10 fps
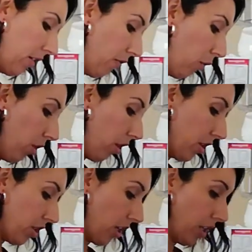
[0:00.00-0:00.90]
For our
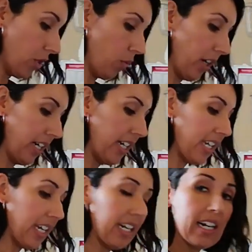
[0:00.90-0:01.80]
sauce, we're gonna need